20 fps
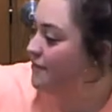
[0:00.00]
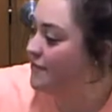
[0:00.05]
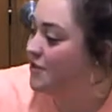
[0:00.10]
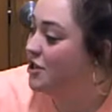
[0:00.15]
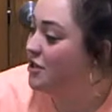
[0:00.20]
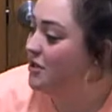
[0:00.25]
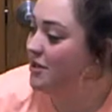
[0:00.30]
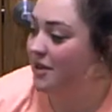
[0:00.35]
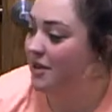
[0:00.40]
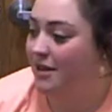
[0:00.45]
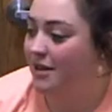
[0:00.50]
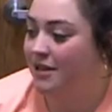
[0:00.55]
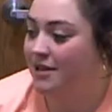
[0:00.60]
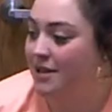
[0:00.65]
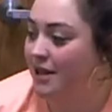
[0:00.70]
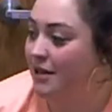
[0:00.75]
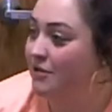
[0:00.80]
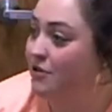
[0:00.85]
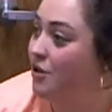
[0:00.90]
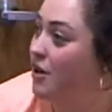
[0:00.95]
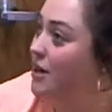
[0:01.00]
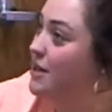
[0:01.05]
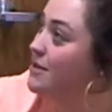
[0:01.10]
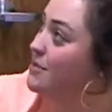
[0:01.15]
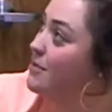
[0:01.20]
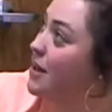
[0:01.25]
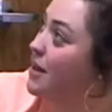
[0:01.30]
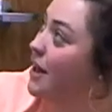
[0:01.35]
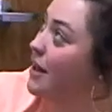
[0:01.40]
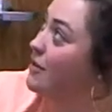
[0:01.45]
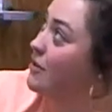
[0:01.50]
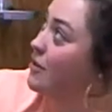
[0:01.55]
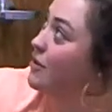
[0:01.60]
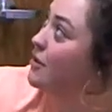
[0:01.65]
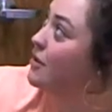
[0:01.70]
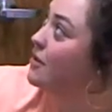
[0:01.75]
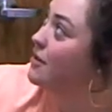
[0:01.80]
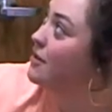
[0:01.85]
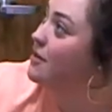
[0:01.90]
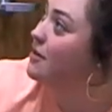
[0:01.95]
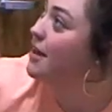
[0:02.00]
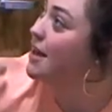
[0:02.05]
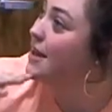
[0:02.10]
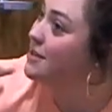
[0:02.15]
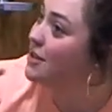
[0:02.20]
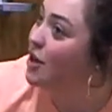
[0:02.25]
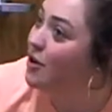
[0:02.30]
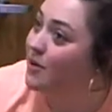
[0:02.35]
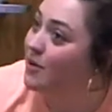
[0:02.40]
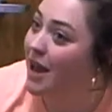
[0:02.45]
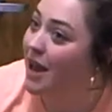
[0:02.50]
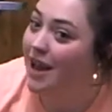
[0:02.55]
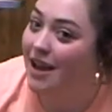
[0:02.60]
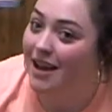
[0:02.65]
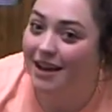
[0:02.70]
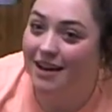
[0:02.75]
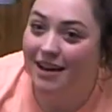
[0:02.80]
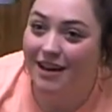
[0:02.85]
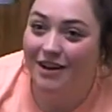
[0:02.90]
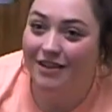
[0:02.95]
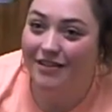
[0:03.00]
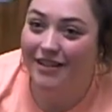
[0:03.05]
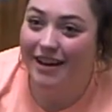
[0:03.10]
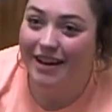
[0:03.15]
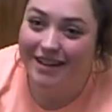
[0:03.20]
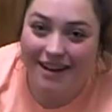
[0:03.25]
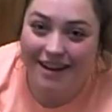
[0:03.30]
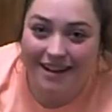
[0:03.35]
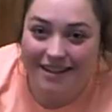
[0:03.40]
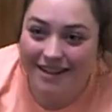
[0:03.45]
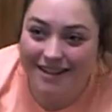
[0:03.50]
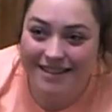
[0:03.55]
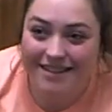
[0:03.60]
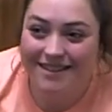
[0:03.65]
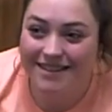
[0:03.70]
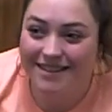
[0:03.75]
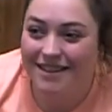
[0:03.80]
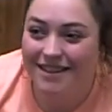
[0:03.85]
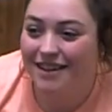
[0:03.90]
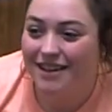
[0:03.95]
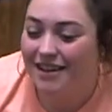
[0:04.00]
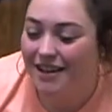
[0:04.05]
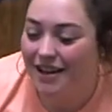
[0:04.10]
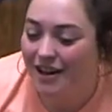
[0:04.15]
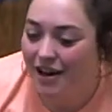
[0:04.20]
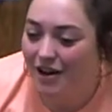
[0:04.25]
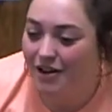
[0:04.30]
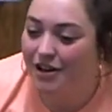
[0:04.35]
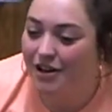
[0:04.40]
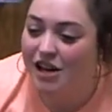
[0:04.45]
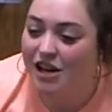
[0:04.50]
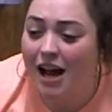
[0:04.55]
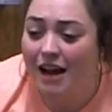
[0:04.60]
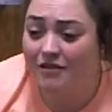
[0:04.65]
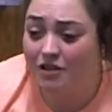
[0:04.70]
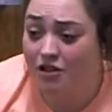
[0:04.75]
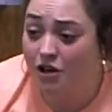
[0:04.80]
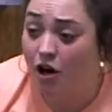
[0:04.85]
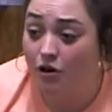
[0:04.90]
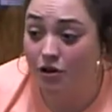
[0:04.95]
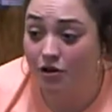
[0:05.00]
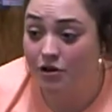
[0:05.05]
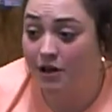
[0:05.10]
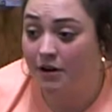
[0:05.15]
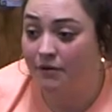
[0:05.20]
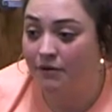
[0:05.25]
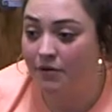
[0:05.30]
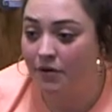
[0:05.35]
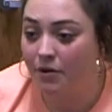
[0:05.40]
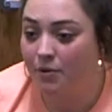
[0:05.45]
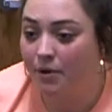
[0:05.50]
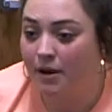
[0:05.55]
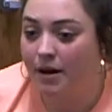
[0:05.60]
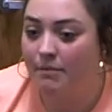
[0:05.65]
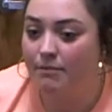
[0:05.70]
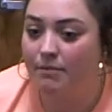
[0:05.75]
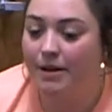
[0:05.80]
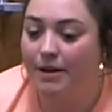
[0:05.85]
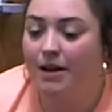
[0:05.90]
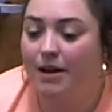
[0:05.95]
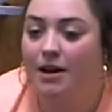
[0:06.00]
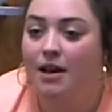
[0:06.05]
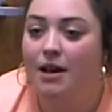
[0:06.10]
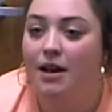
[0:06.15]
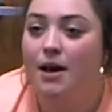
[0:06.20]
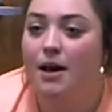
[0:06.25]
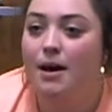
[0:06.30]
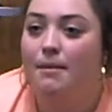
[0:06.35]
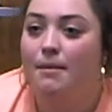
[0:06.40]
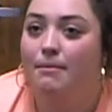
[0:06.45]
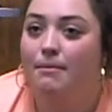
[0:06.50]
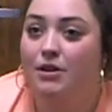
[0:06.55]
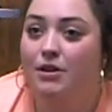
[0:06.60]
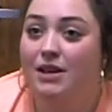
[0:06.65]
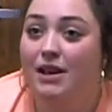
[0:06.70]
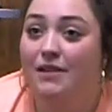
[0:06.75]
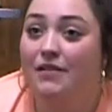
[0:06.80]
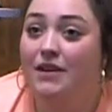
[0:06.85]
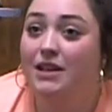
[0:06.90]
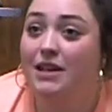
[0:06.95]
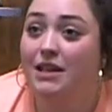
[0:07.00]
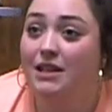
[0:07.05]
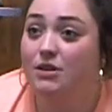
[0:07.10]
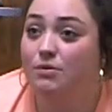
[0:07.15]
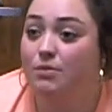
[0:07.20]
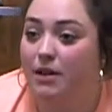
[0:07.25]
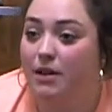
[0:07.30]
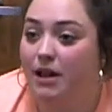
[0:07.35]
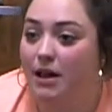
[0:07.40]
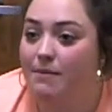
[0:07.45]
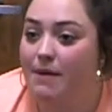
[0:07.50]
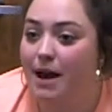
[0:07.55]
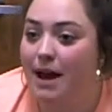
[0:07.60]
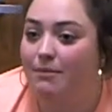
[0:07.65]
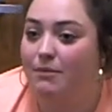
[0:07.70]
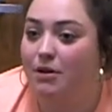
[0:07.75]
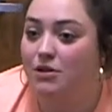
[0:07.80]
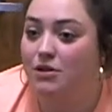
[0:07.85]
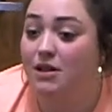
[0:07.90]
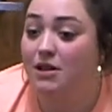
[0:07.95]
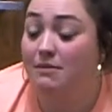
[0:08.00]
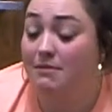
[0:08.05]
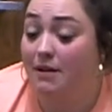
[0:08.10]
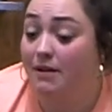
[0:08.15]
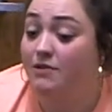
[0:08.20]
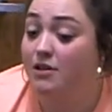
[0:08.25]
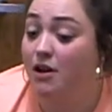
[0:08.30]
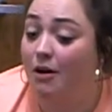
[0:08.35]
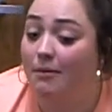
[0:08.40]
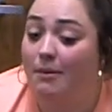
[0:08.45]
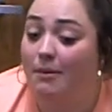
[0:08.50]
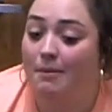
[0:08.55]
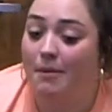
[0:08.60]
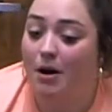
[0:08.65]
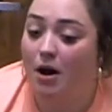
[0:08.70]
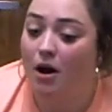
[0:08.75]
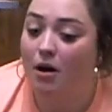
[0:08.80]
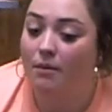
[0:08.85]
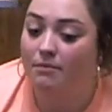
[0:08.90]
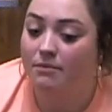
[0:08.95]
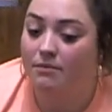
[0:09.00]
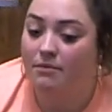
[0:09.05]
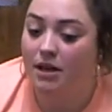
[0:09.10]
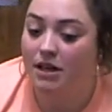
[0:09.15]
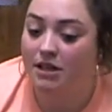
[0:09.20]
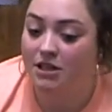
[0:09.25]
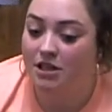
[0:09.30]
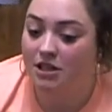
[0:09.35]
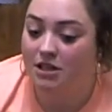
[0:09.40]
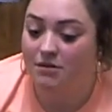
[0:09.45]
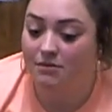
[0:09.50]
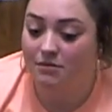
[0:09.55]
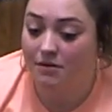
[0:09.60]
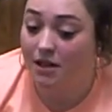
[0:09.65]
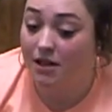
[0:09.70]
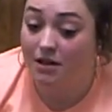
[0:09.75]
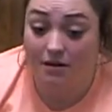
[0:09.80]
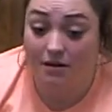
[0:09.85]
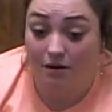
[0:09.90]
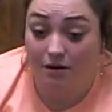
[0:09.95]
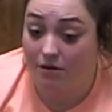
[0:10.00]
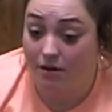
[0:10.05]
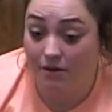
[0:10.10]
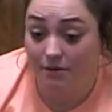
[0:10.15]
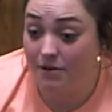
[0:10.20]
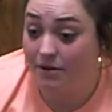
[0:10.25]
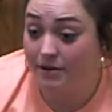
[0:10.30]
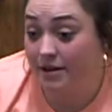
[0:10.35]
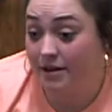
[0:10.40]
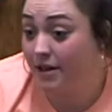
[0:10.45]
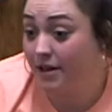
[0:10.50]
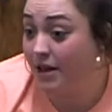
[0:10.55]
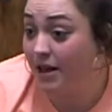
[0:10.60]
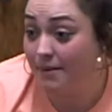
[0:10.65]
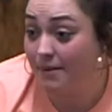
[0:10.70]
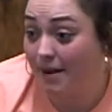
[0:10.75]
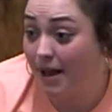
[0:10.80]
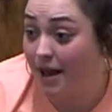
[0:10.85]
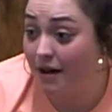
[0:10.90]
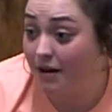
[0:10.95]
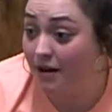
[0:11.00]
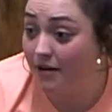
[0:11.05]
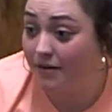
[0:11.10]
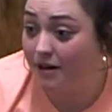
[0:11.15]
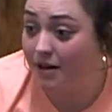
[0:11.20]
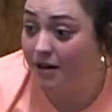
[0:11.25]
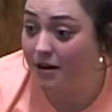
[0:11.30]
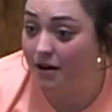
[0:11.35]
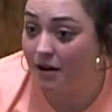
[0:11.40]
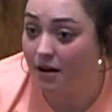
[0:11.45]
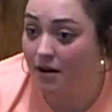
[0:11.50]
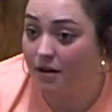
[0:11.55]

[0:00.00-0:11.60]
just this sounds crazy, but like, look, it's okay in here, like nothing. You have to talk yourself through it. But if it gets really bad, most of the time I have to call my mom, and she's really the only one that can get me out of it.